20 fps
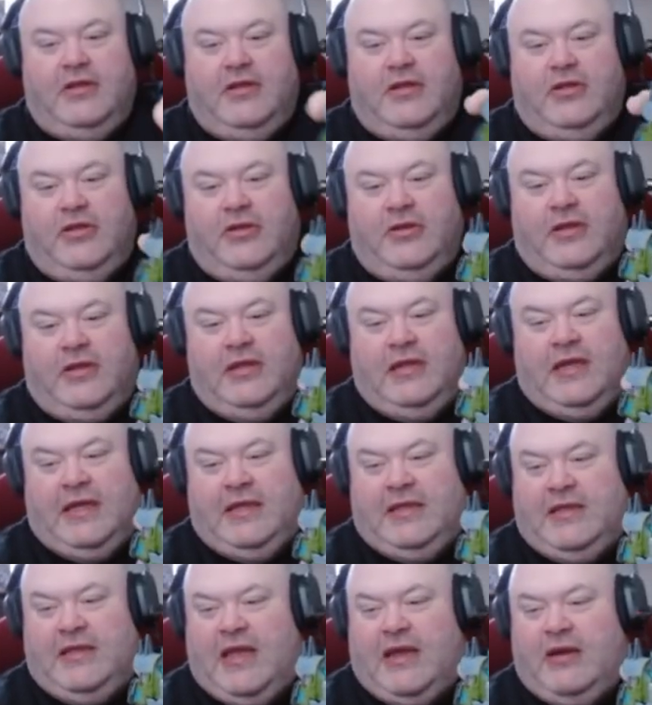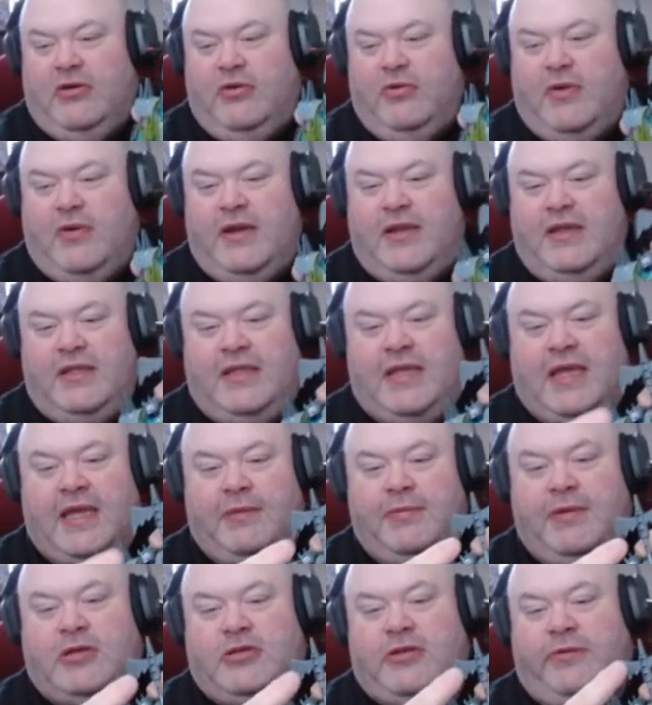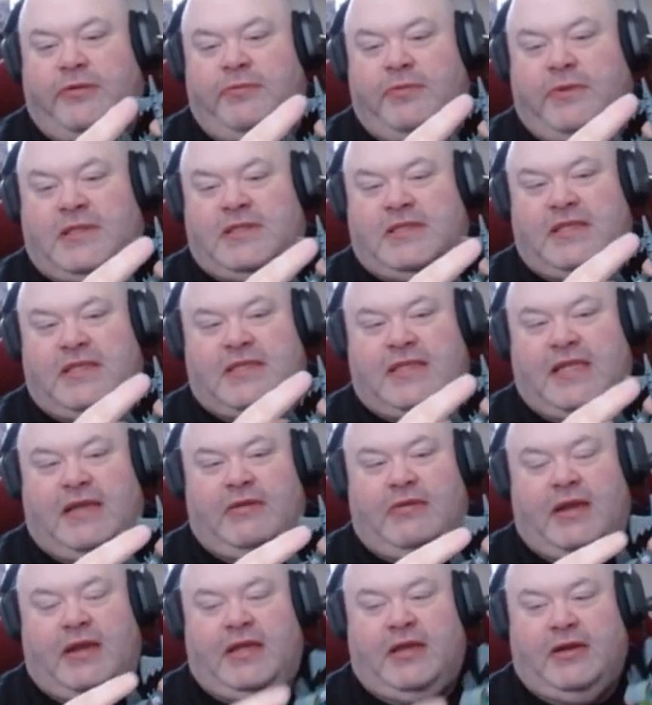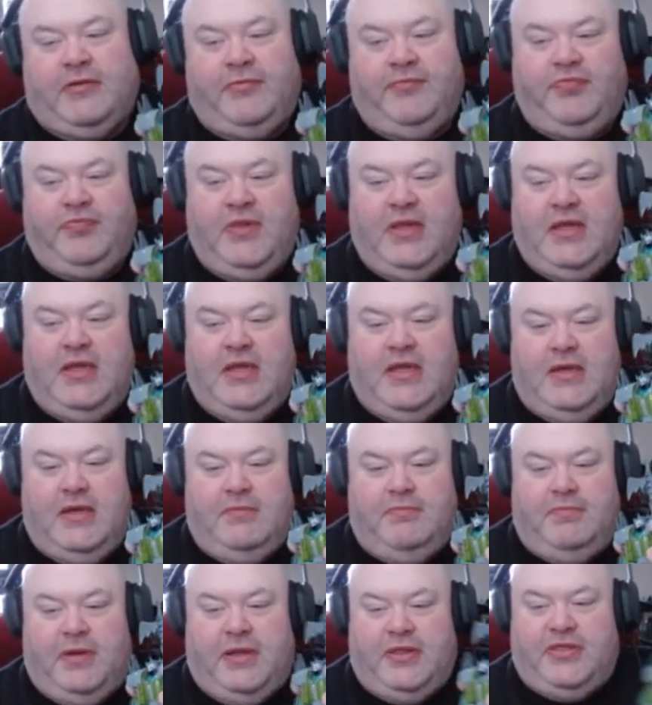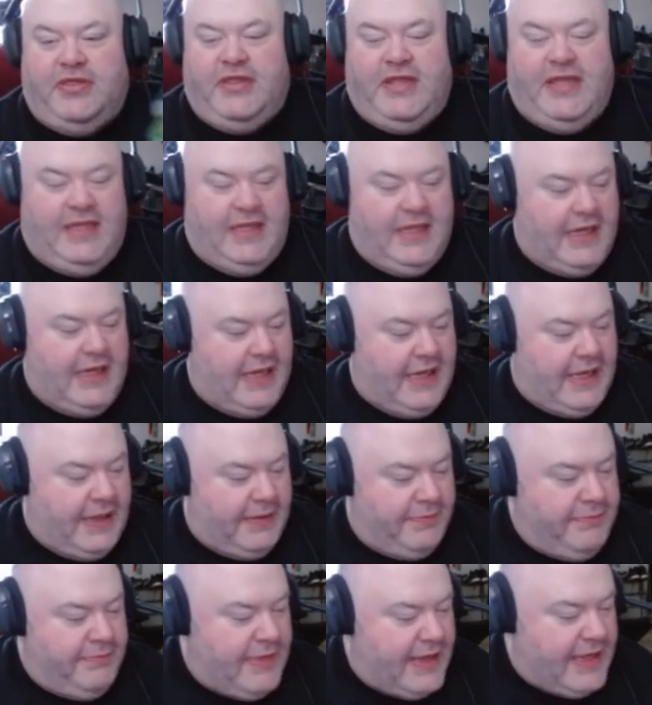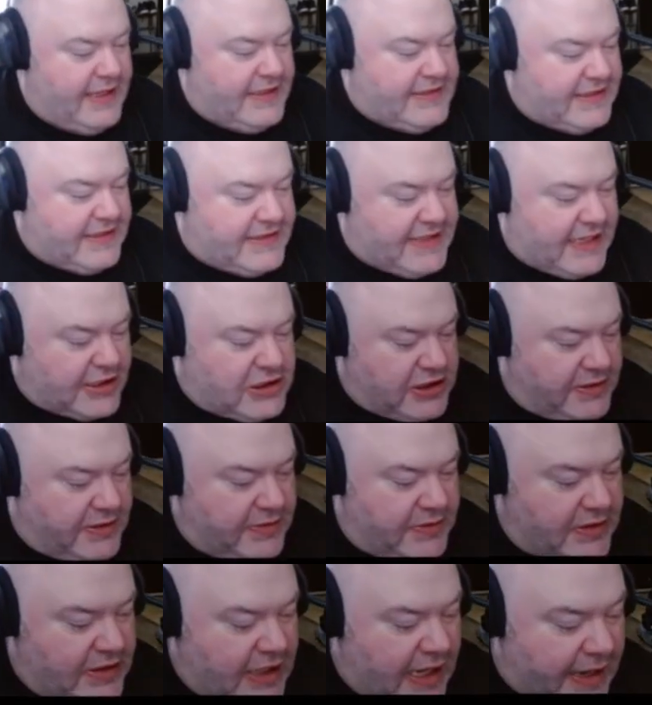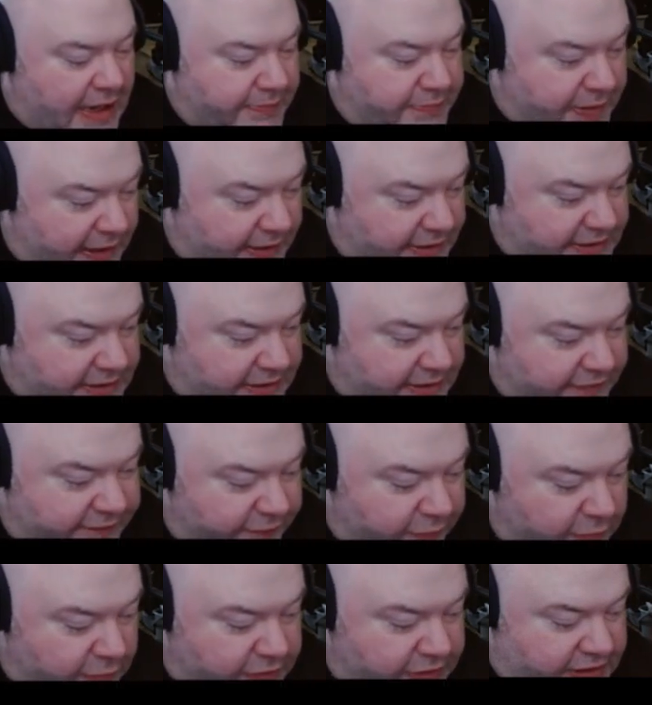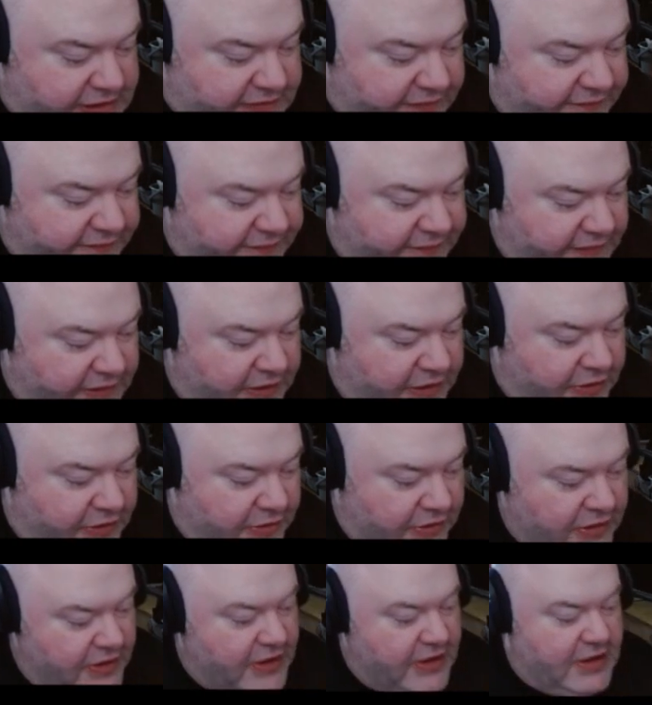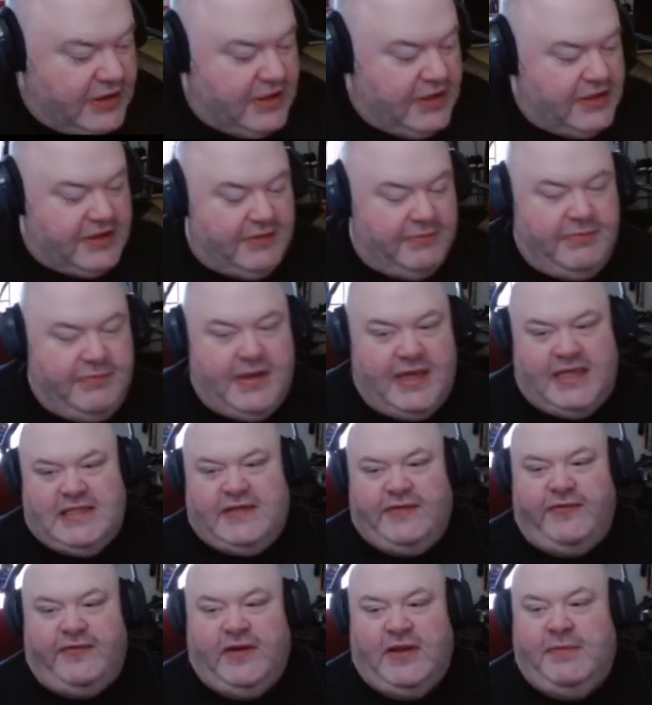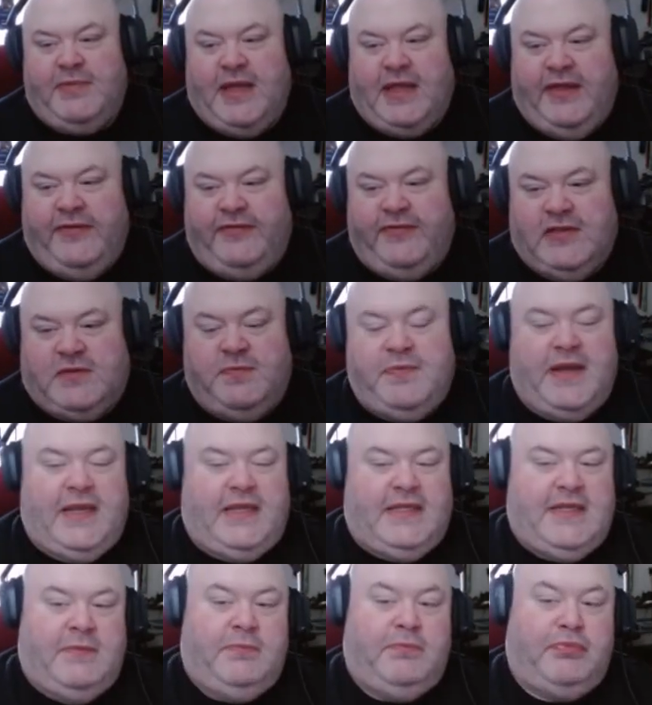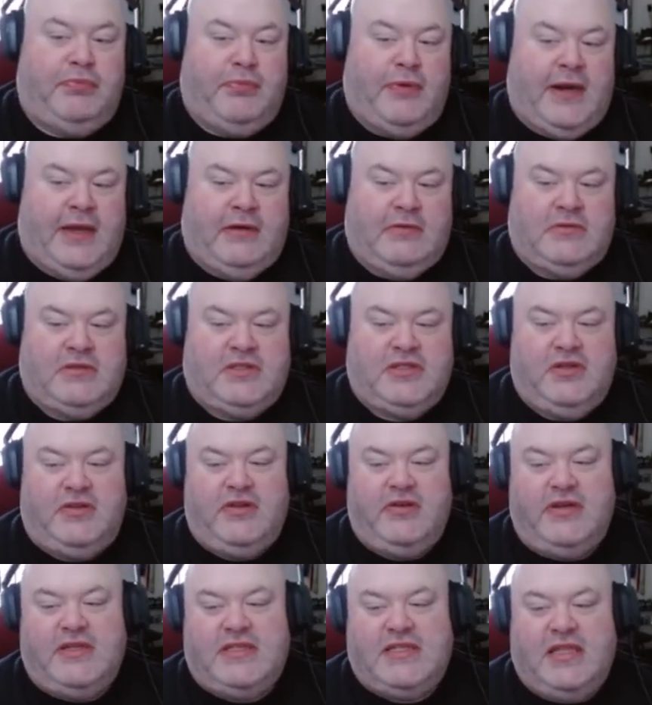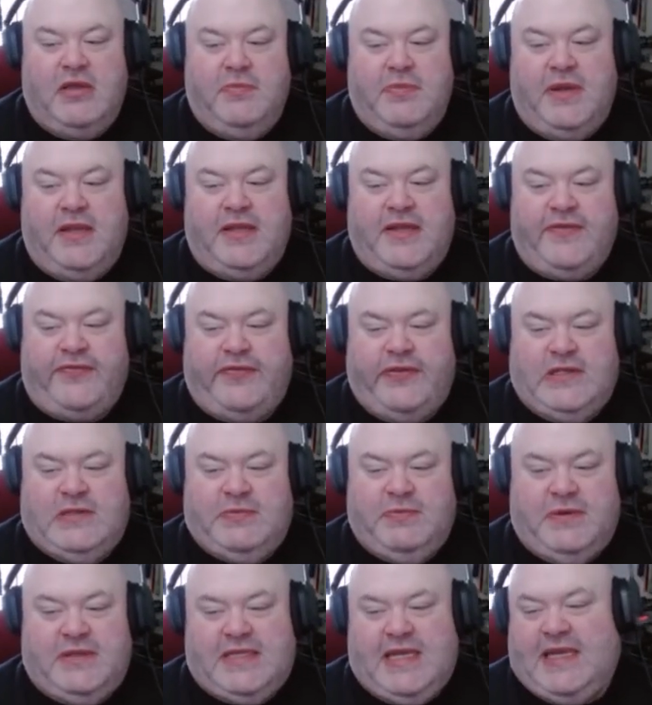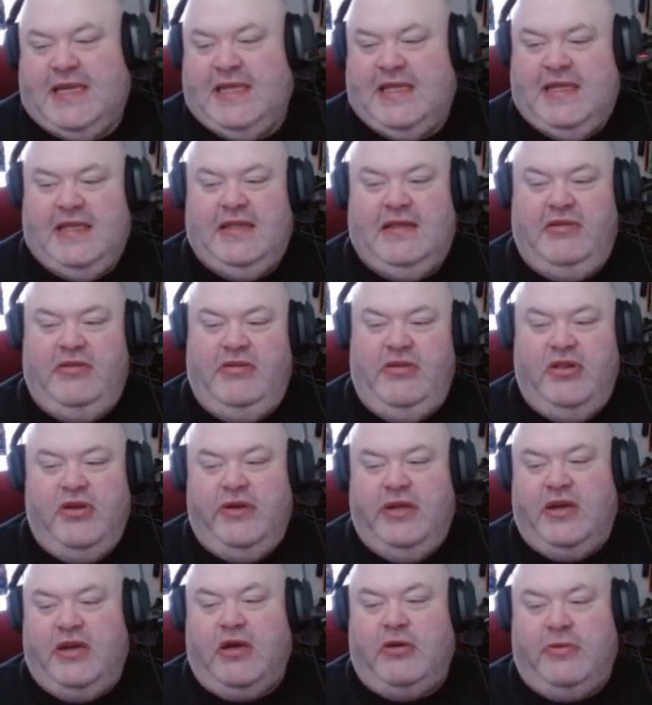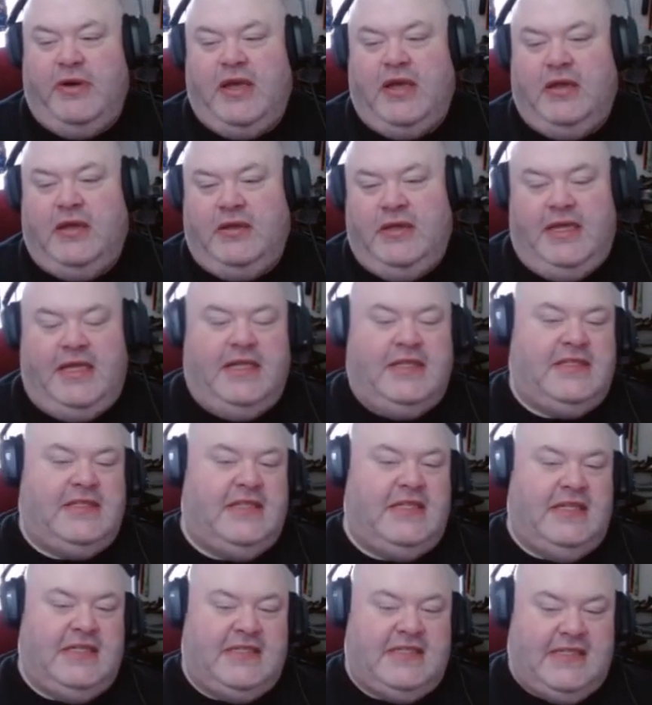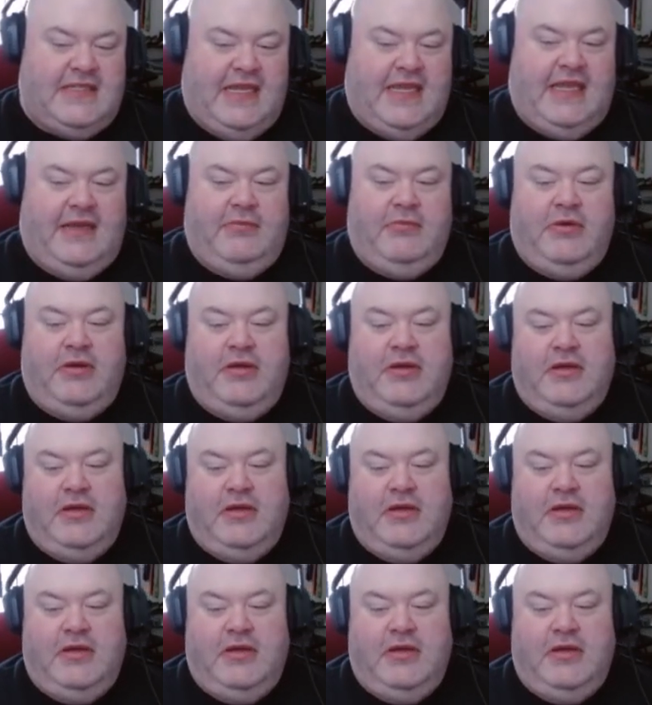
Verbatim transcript: You, I, I don't know why I didn't take a picture of it, but it's this thing right here. But the uh, mace, it's actually not painted for this figure. The mace for the Bailiff was painted brown. So there is a little bit of difference, but it's, uh, you know, in all reality, it's the same